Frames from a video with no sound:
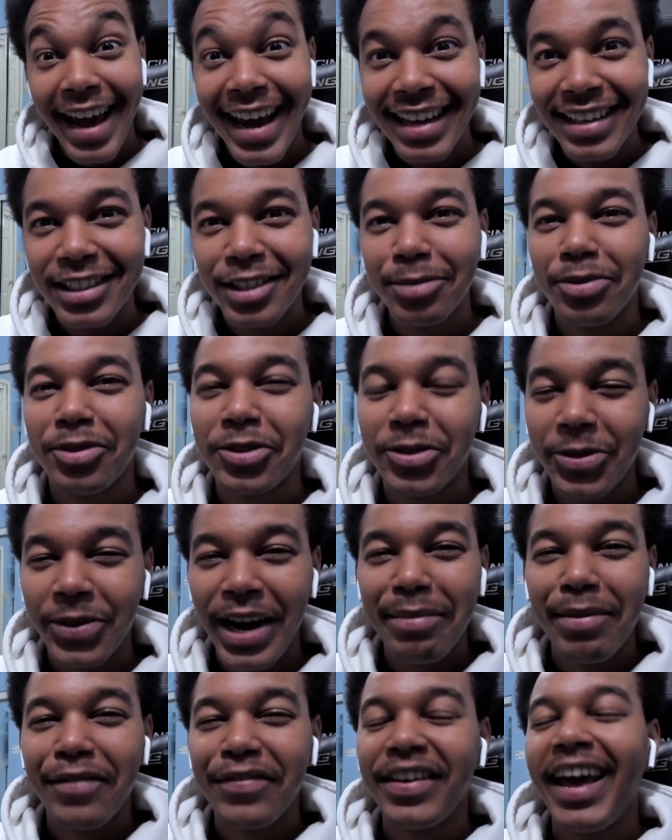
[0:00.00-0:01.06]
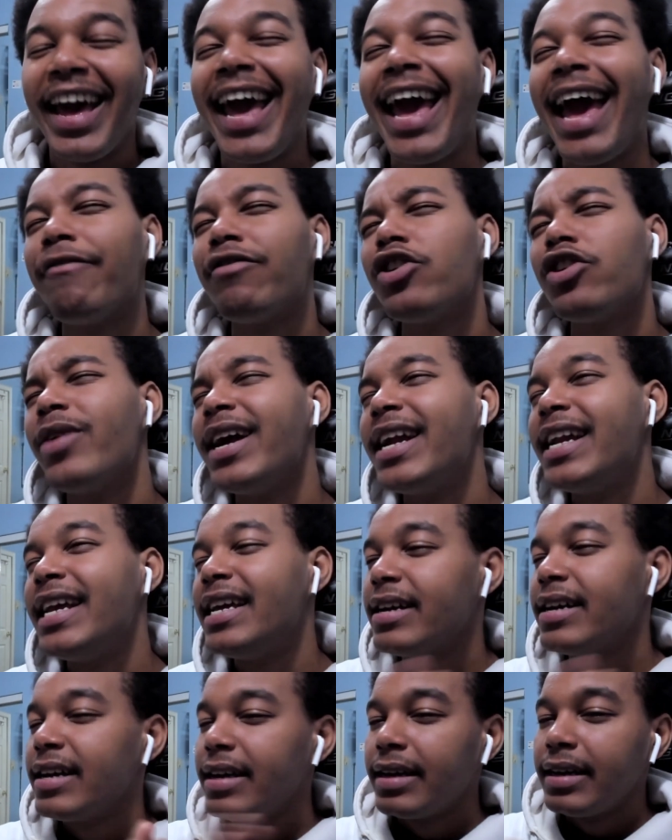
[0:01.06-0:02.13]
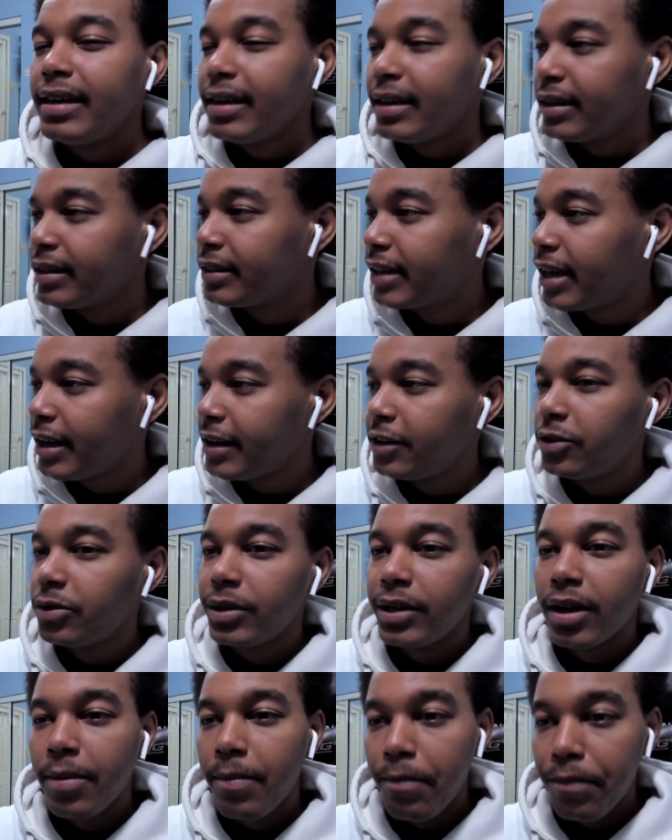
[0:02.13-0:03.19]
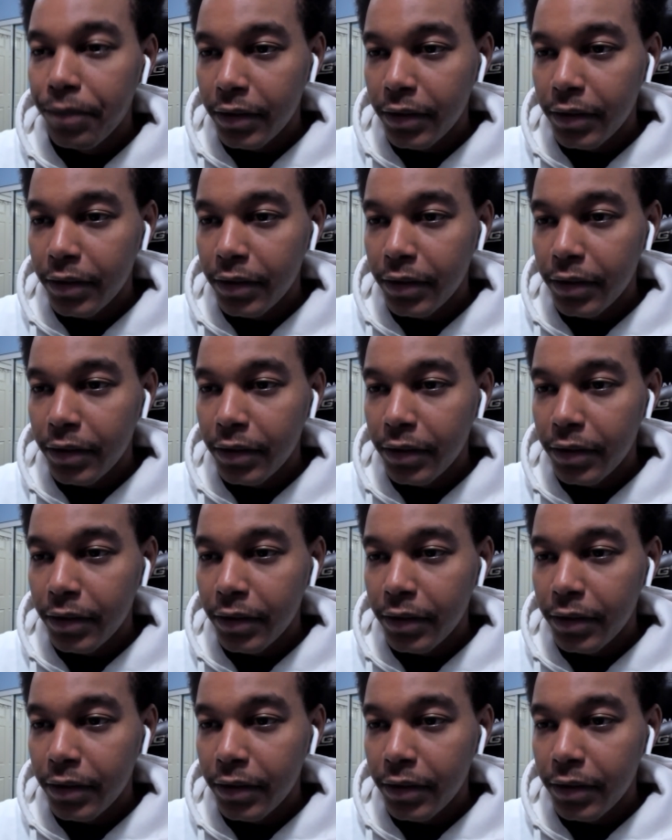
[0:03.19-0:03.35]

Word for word: and subscribe if you haven't already. Let's get into it, y'all.